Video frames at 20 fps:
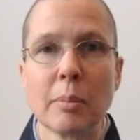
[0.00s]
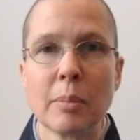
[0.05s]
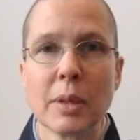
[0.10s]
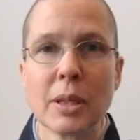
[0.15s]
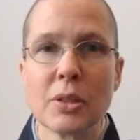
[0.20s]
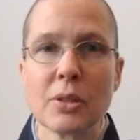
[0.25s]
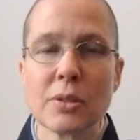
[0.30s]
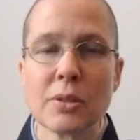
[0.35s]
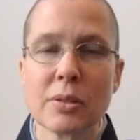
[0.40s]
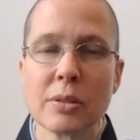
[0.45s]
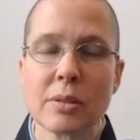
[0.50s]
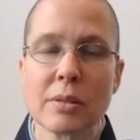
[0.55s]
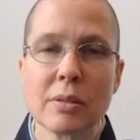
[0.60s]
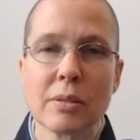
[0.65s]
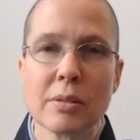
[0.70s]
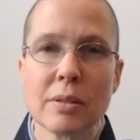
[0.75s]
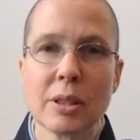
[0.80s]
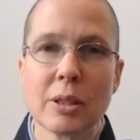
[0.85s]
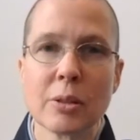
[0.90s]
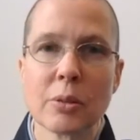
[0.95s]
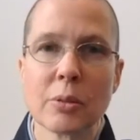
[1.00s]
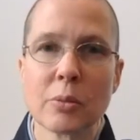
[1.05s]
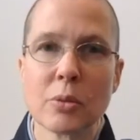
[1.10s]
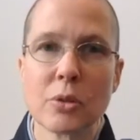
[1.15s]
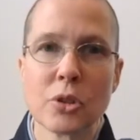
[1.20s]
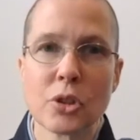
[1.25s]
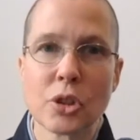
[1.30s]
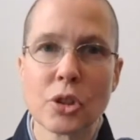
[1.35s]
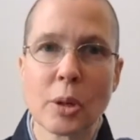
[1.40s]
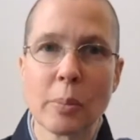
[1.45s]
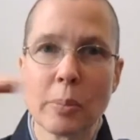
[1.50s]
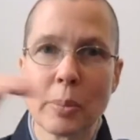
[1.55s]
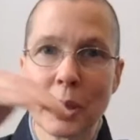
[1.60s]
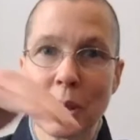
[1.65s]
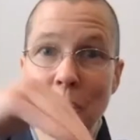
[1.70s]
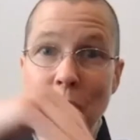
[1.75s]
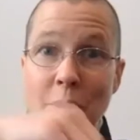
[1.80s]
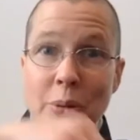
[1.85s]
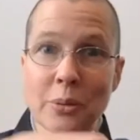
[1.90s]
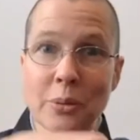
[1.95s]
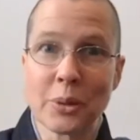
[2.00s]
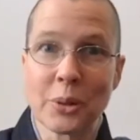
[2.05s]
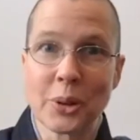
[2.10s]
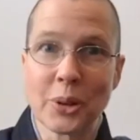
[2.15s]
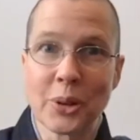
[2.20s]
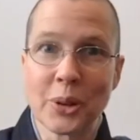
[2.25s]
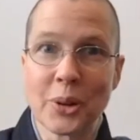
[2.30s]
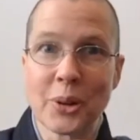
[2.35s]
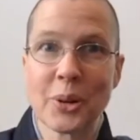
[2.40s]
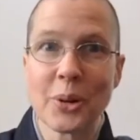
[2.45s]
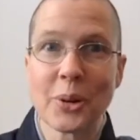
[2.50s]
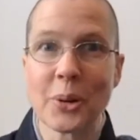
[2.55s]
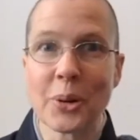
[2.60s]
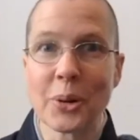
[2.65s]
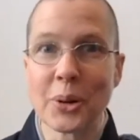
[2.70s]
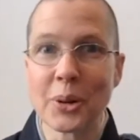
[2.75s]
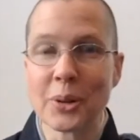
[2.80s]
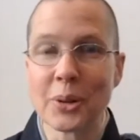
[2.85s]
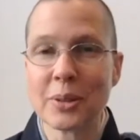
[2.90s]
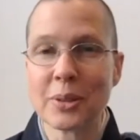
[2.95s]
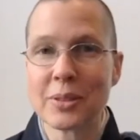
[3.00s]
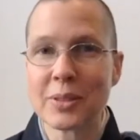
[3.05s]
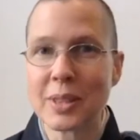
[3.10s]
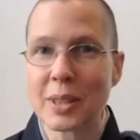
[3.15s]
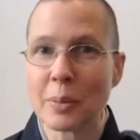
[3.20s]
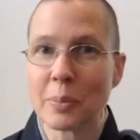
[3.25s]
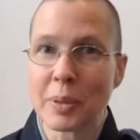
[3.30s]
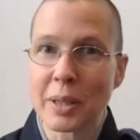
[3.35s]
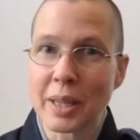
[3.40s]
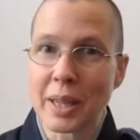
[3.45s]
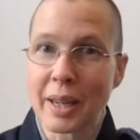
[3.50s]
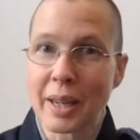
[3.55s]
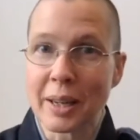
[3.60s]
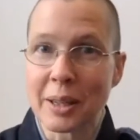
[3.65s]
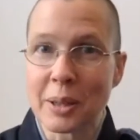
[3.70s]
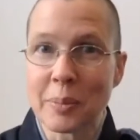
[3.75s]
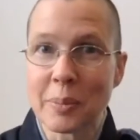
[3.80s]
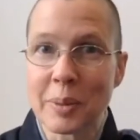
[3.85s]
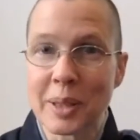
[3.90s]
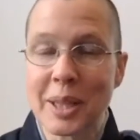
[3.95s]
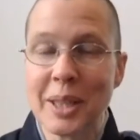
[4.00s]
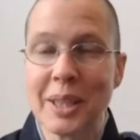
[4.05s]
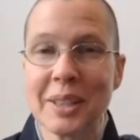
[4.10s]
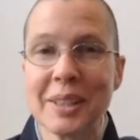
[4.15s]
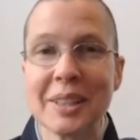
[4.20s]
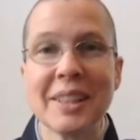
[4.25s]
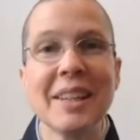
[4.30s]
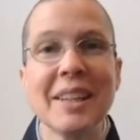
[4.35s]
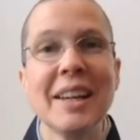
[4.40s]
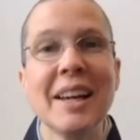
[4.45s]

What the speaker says: But just, jumping over or skipping ahead a bit,